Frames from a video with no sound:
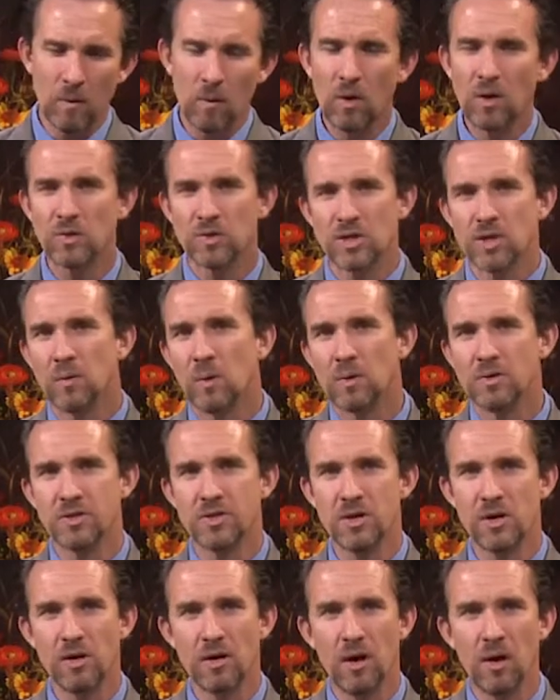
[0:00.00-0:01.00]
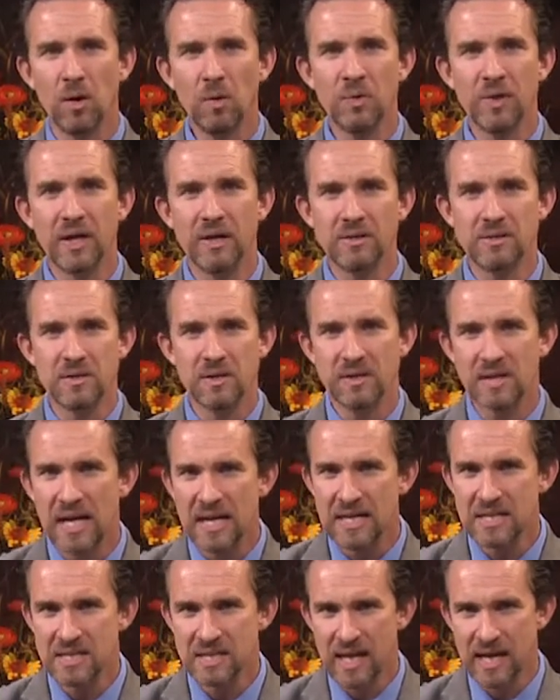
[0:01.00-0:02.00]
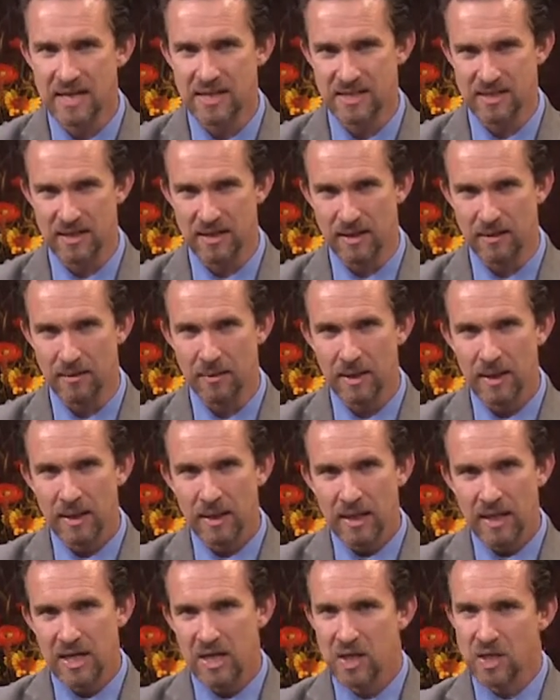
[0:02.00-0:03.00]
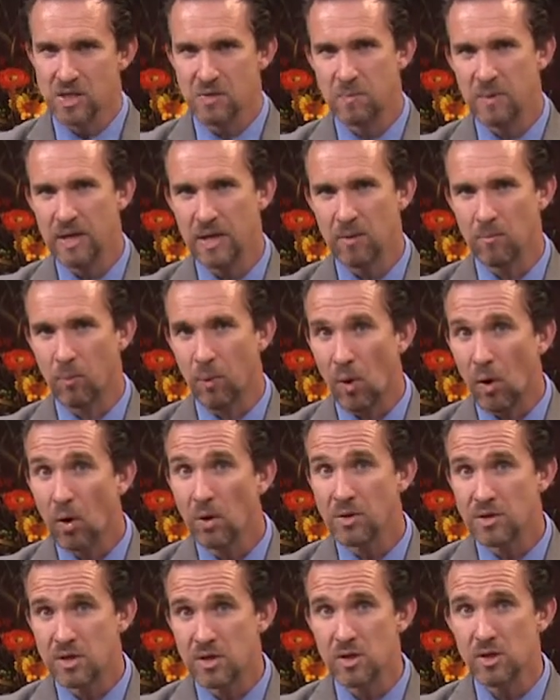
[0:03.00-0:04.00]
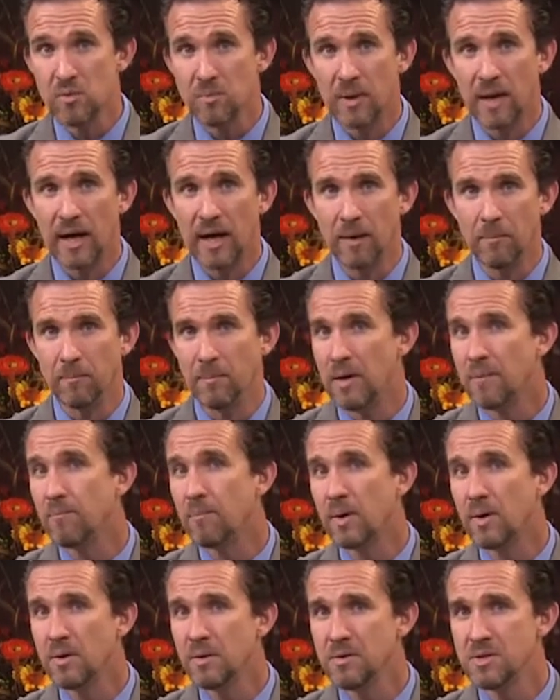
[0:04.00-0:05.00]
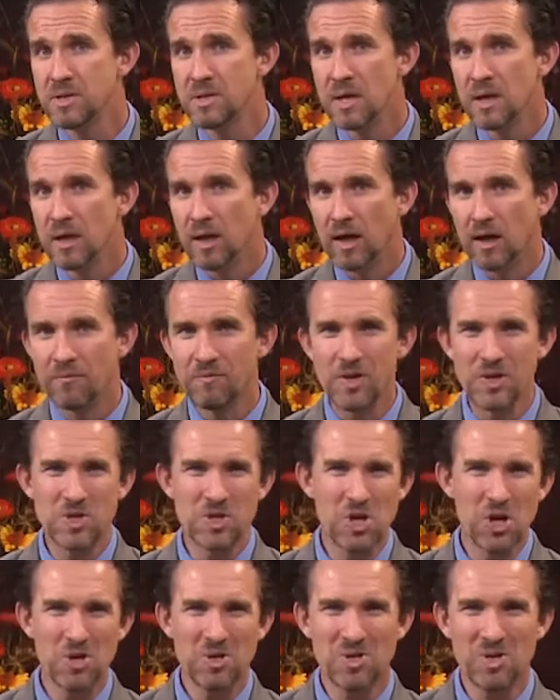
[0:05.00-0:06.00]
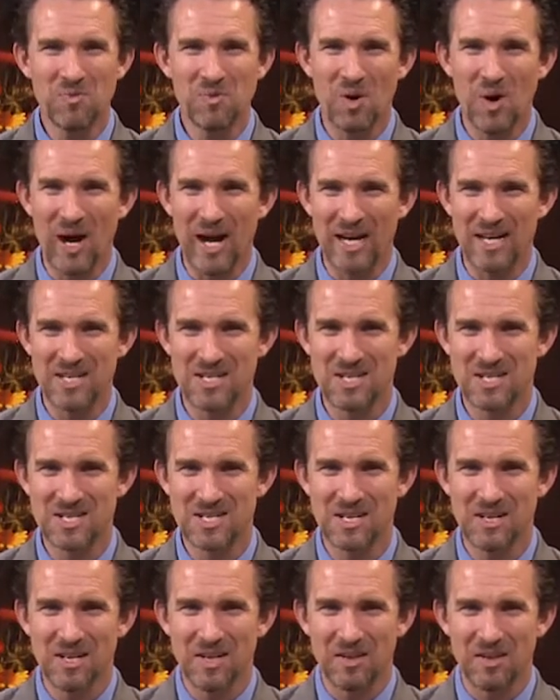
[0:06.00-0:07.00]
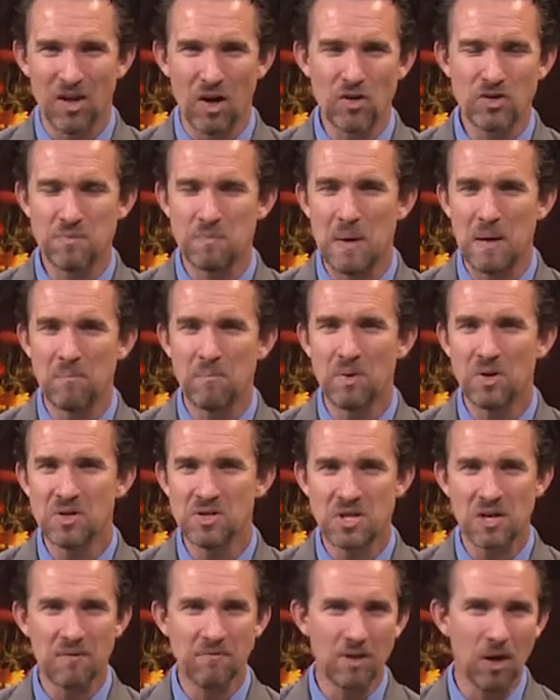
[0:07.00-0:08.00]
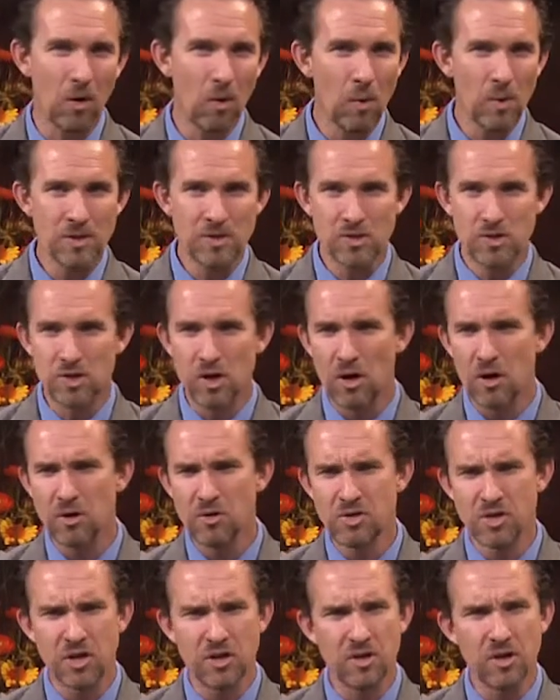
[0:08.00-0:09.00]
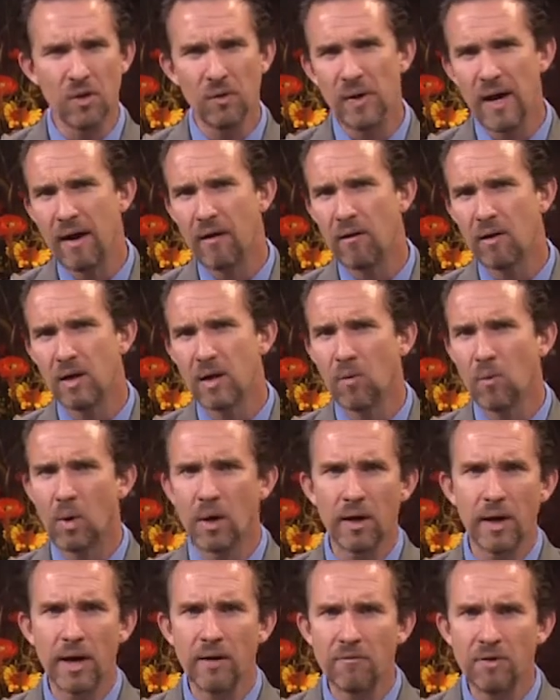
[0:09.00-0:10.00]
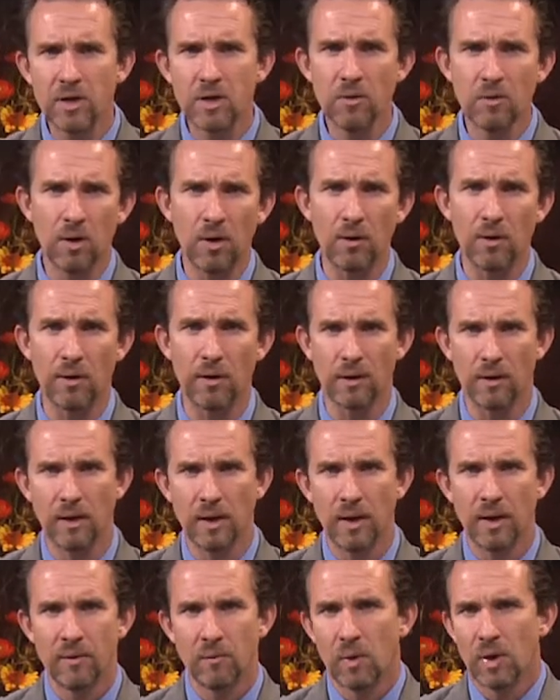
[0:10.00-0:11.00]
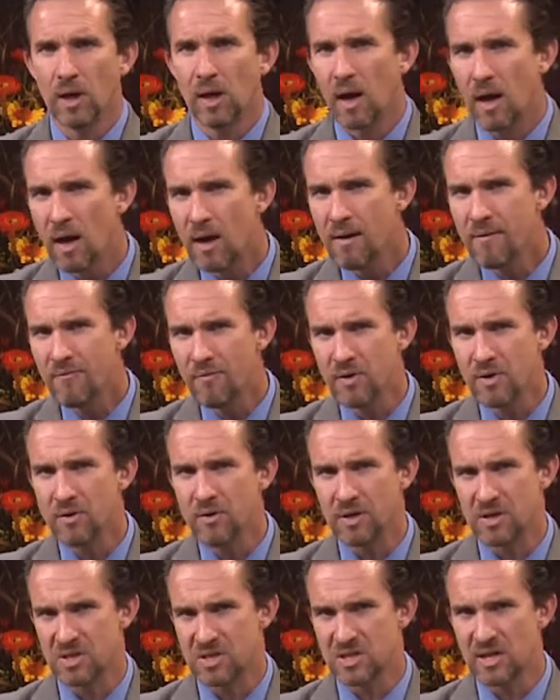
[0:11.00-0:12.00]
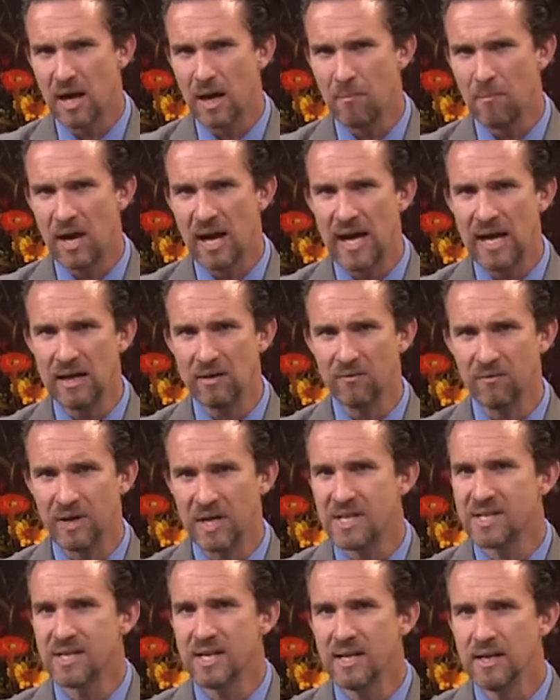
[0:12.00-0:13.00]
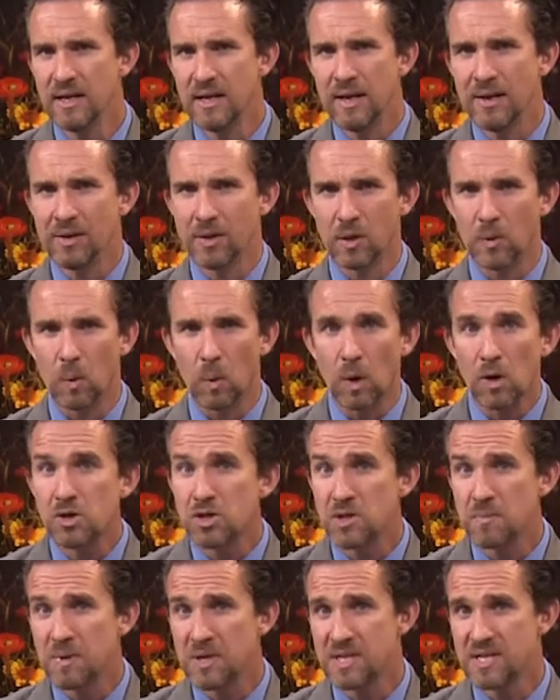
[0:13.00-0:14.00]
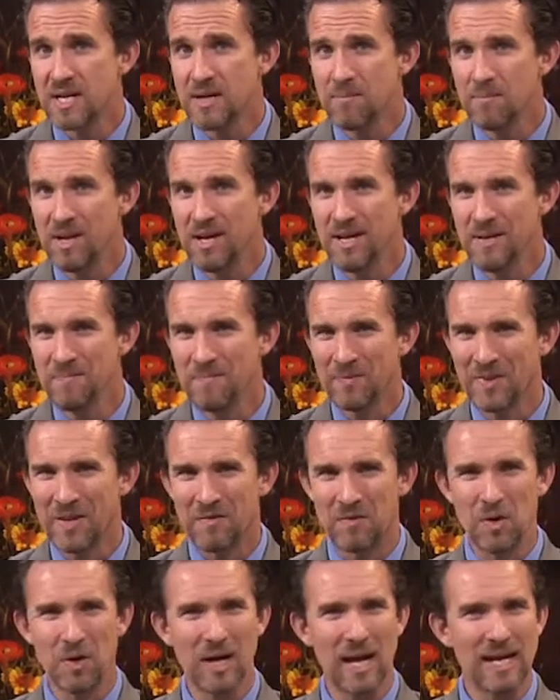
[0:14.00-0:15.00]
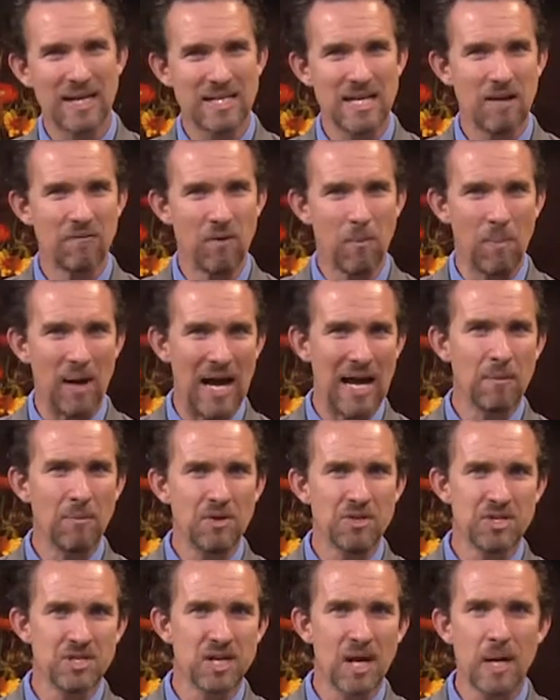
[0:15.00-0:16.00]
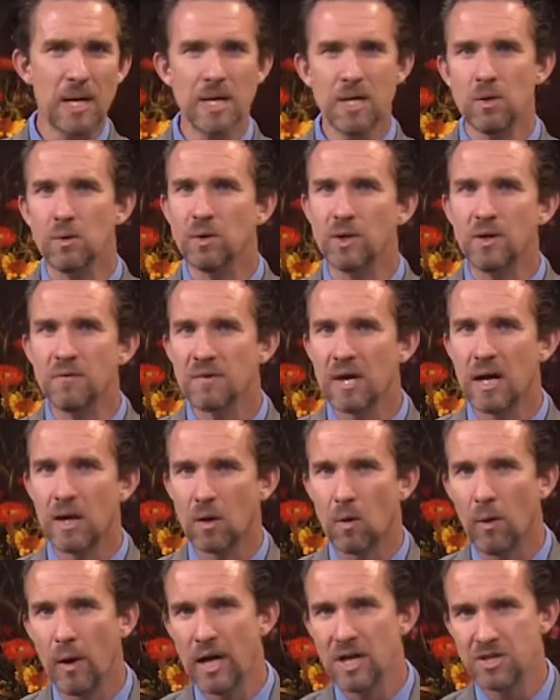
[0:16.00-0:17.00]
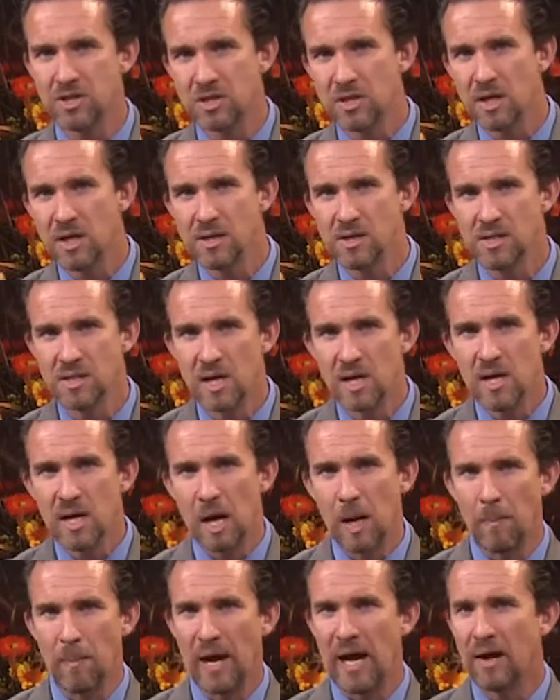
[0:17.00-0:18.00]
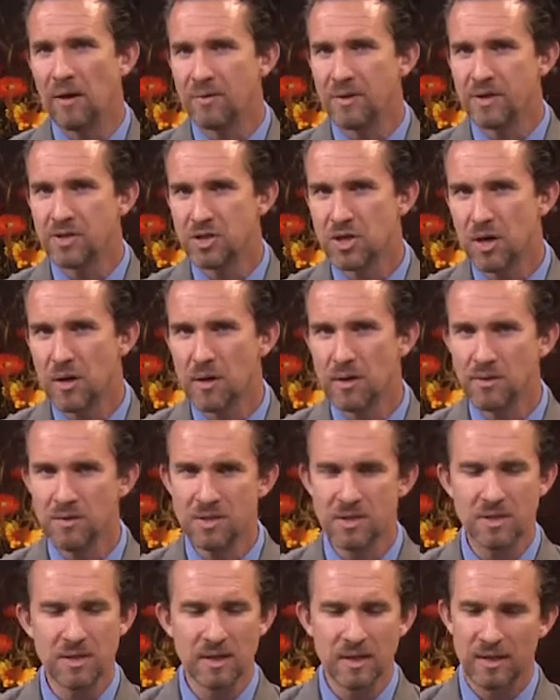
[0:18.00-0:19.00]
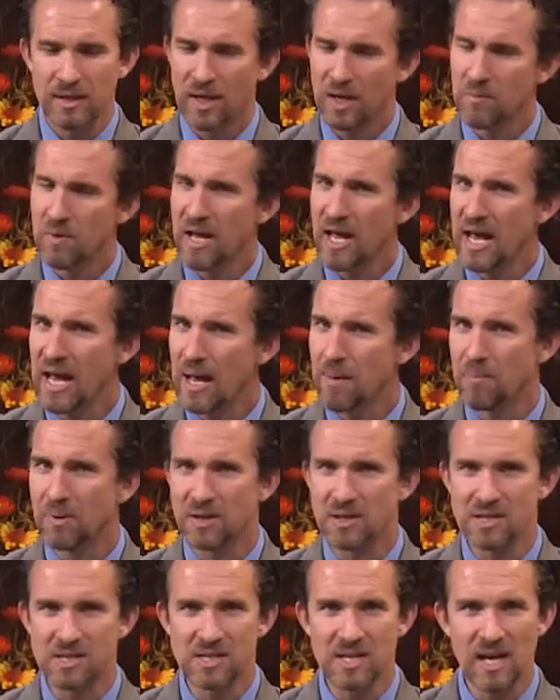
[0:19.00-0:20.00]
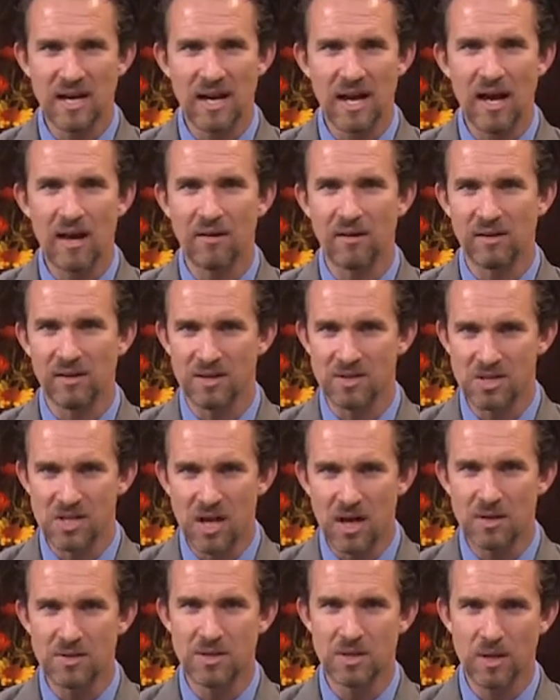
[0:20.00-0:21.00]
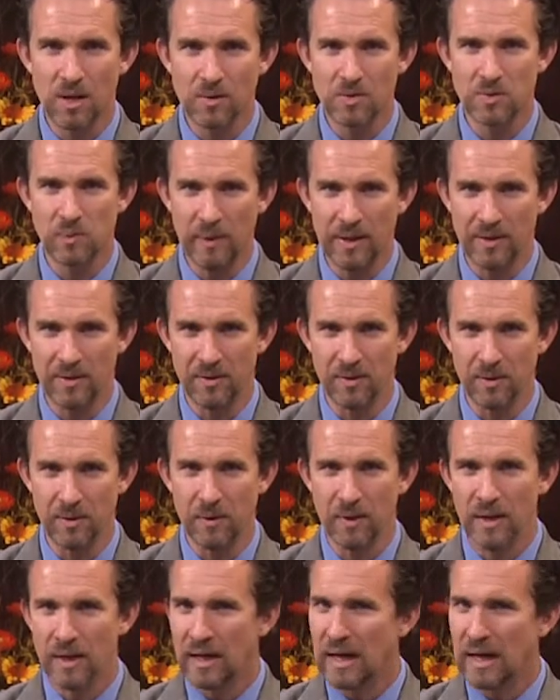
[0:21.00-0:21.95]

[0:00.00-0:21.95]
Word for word: We also want you to know that today's lesson is being brought to you by members of the Church of Christ. Those members of the Lord's Church in your area, wherever you are, would love for you to stop by and visit their worship assembly. If you'd like to have a Bible study or you've got questions about the church, they'd be happy to sit down and discuss those with you.